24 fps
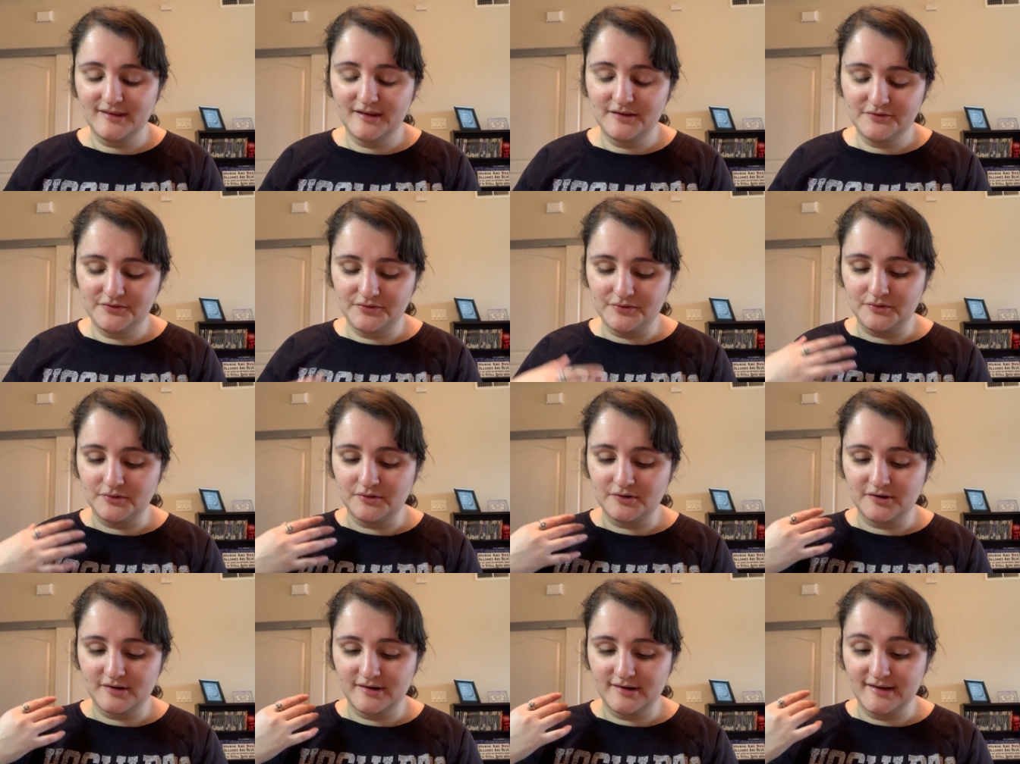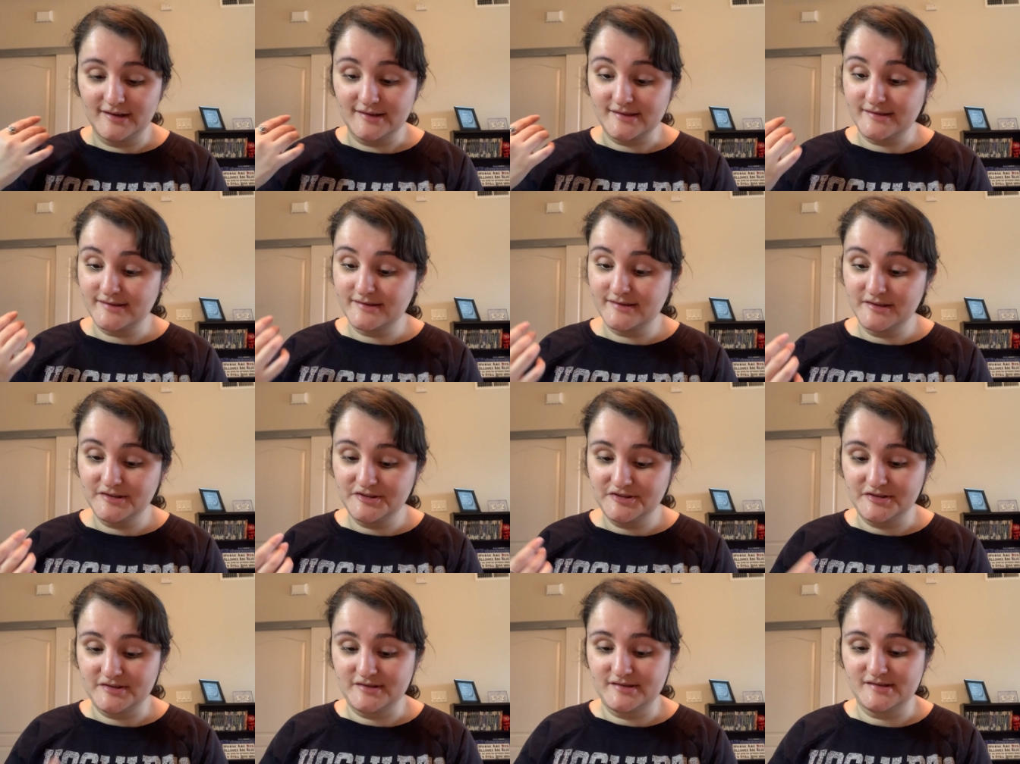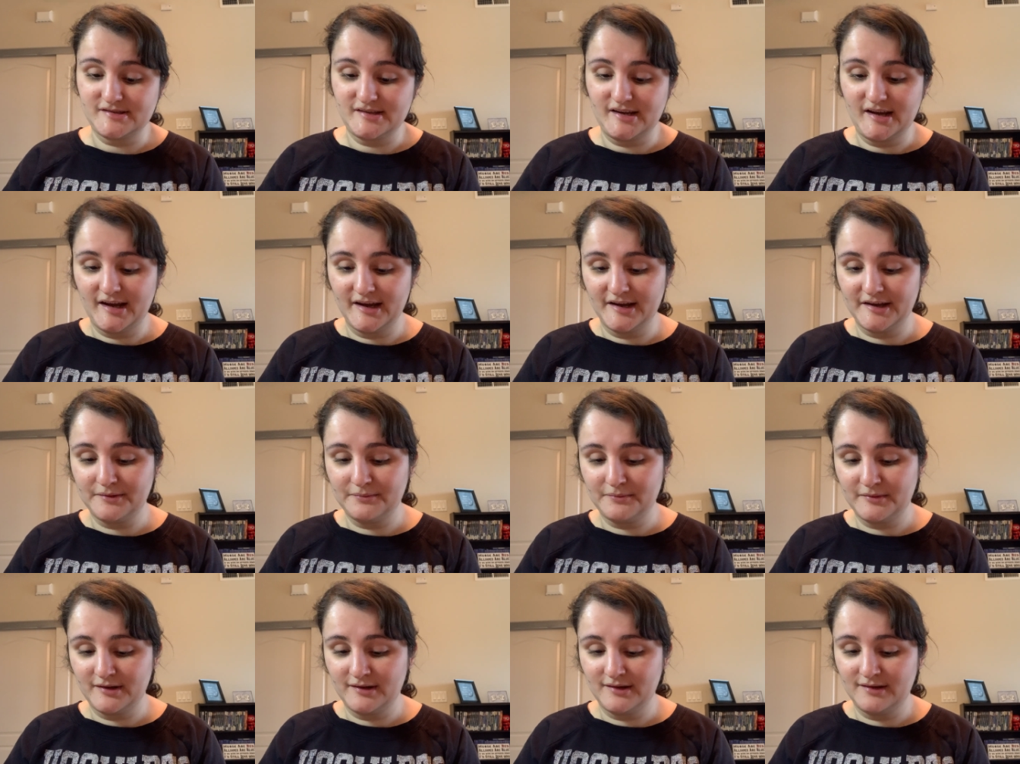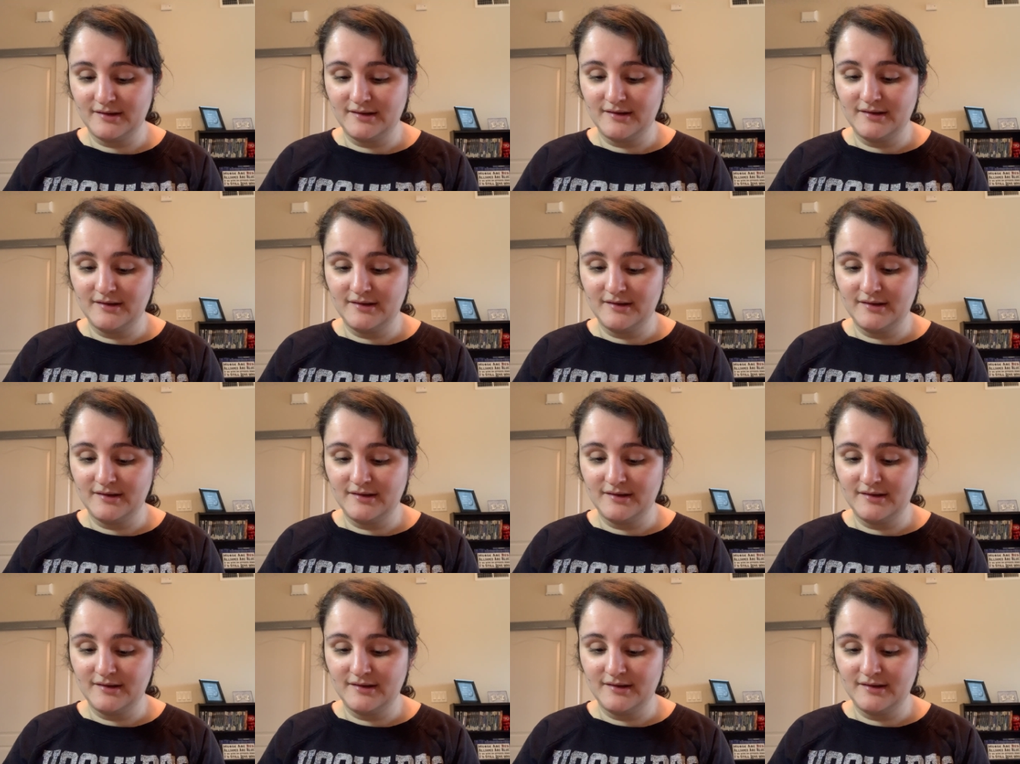for a stitch in time